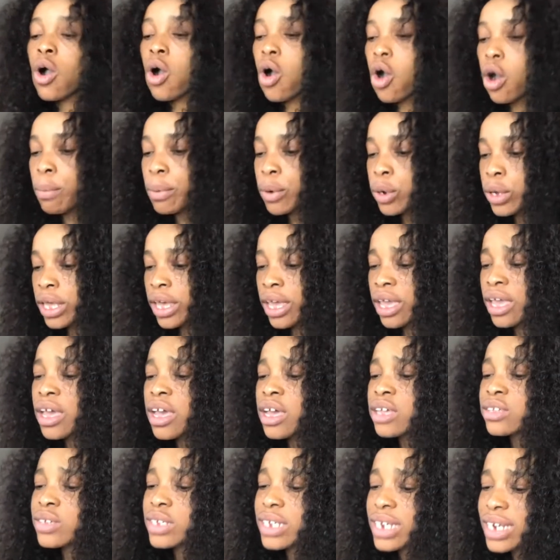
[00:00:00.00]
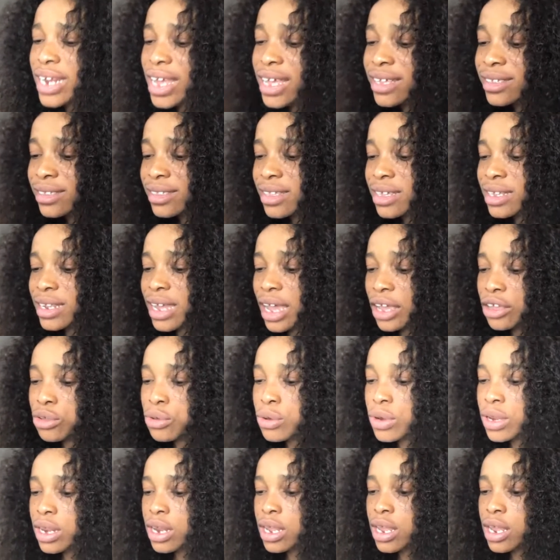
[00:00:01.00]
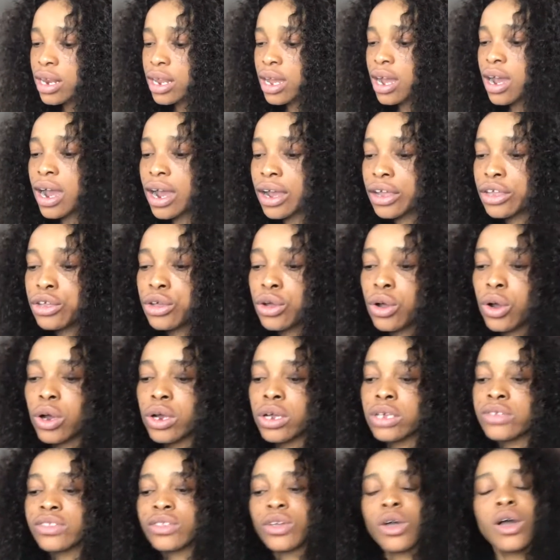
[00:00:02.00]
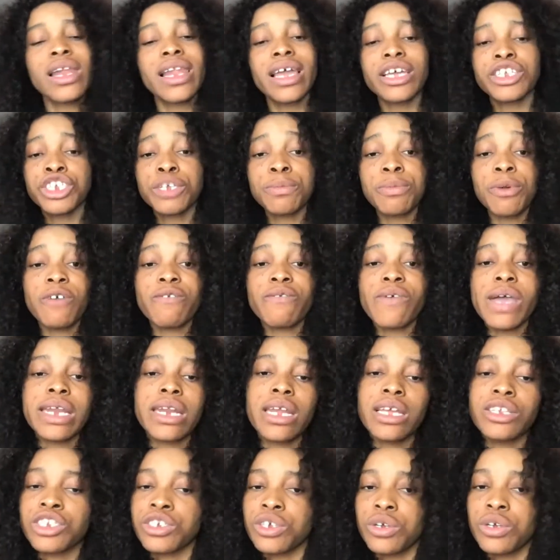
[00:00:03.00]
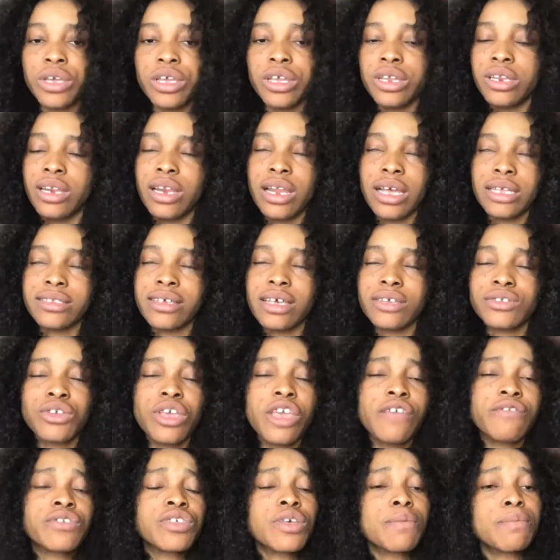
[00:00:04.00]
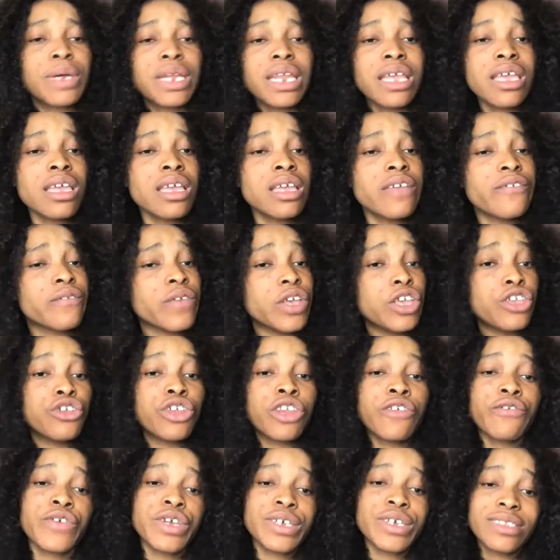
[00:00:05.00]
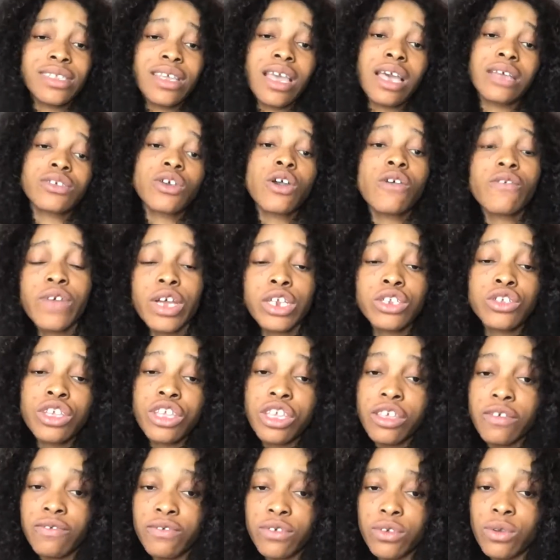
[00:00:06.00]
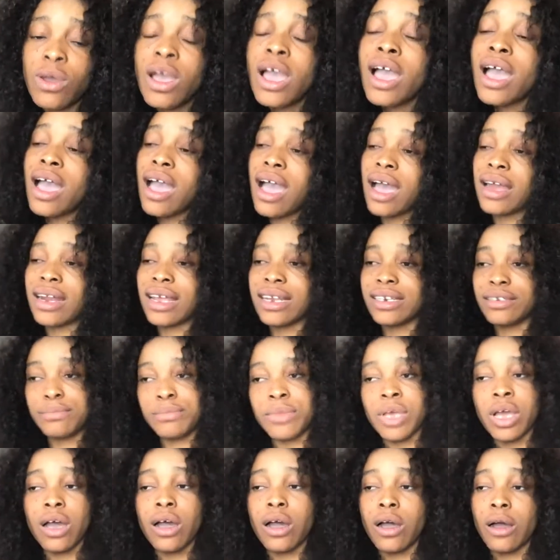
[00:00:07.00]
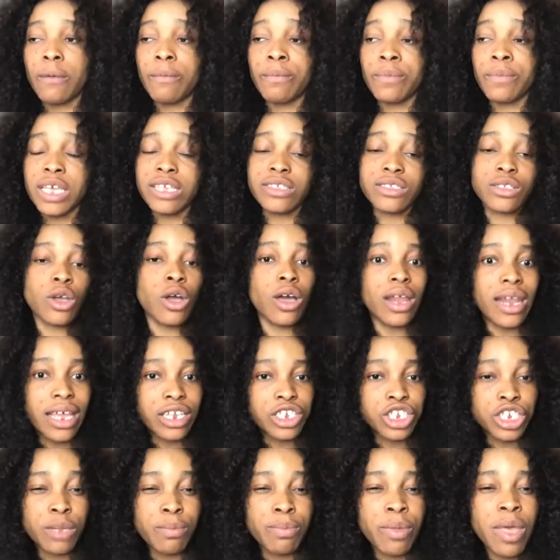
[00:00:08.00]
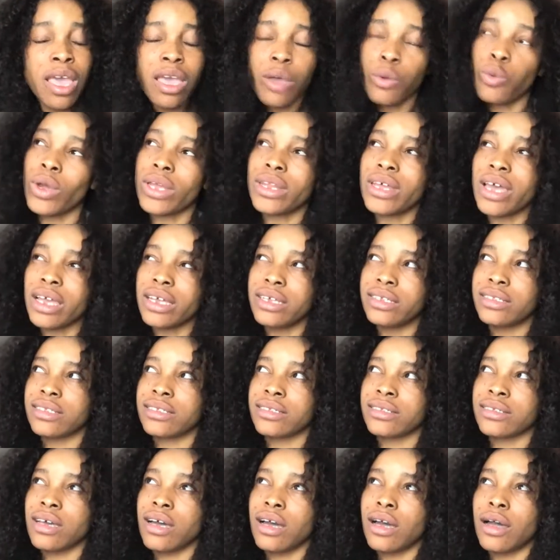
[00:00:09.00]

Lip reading: up. Okay. So the next thing that you need are your scholarship or financial aid letter. So if a university has offered to give you a scholarship, whether it's